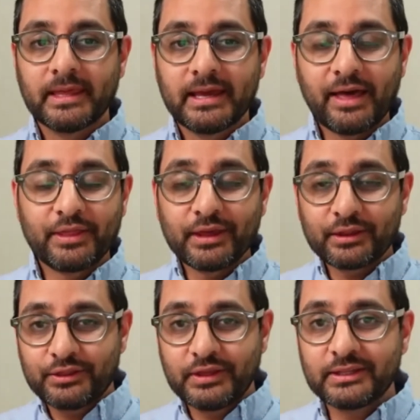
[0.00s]
And then the other
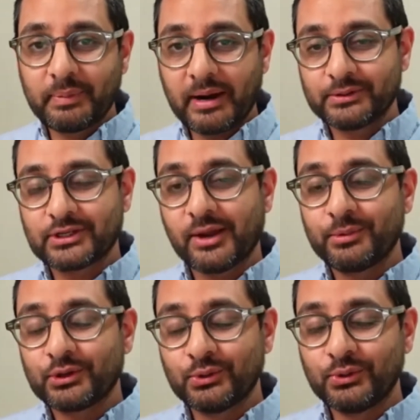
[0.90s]
thing in the Paris Climate
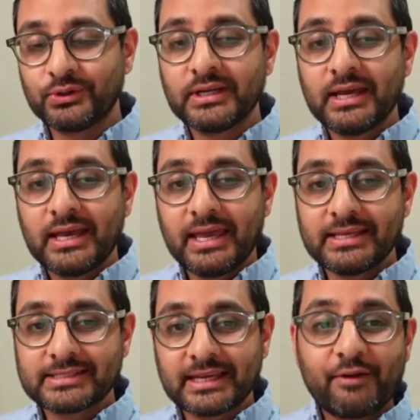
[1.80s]
Accord is
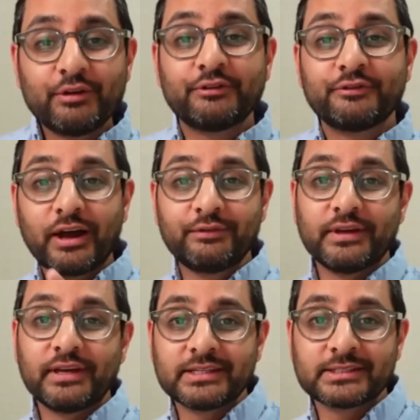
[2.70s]
that every 5
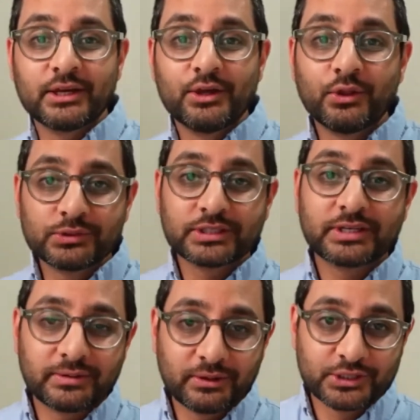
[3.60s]
years,
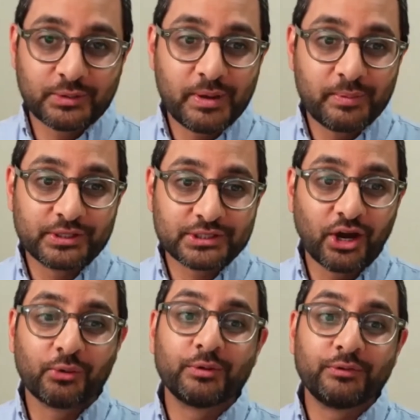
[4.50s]
those commitments
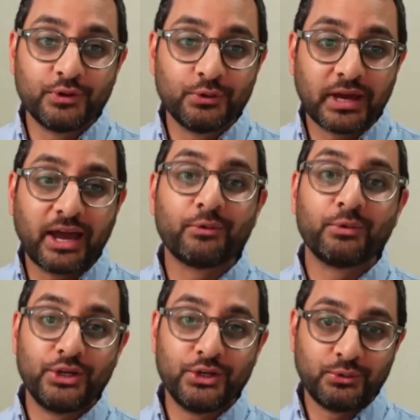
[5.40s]
are reviewed and
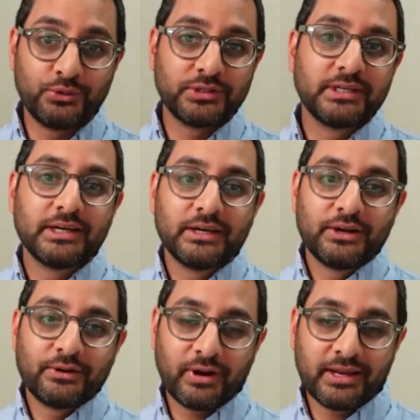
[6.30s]
renewed,
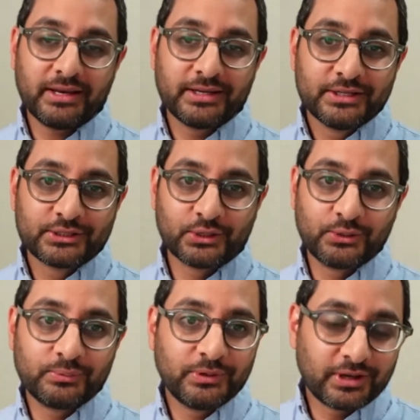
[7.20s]
right?
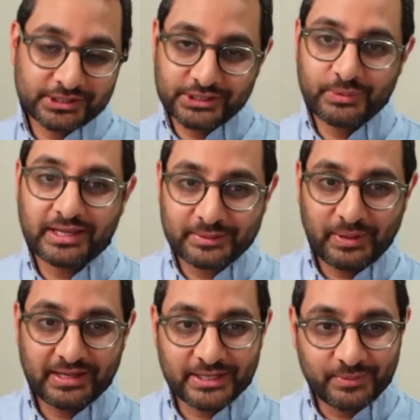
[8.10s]
So last year we had the
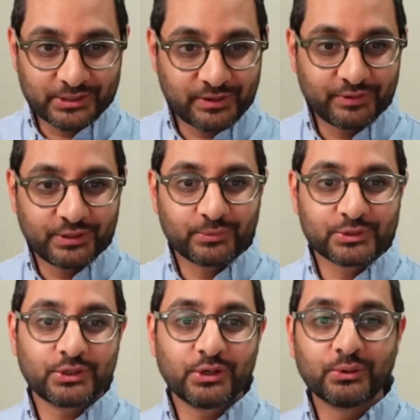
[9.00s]
pandemic, so everything was on
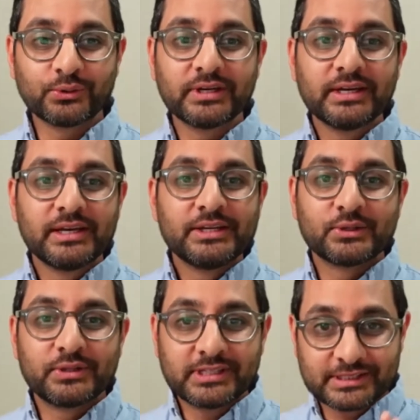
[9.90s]
hold. So
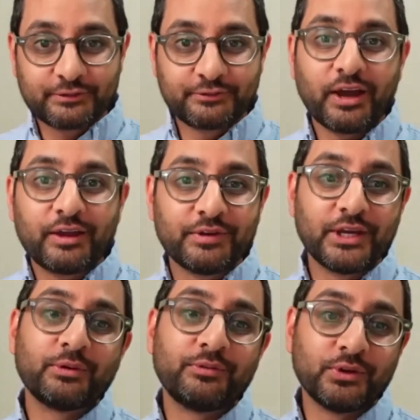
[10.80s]
this is a 5-year
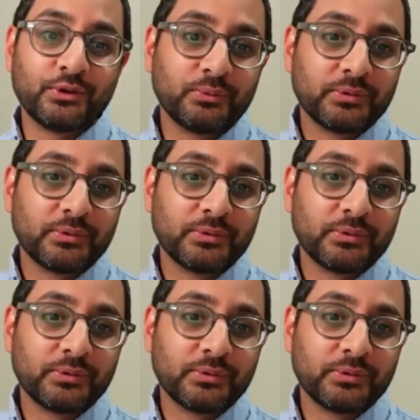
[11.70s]
review.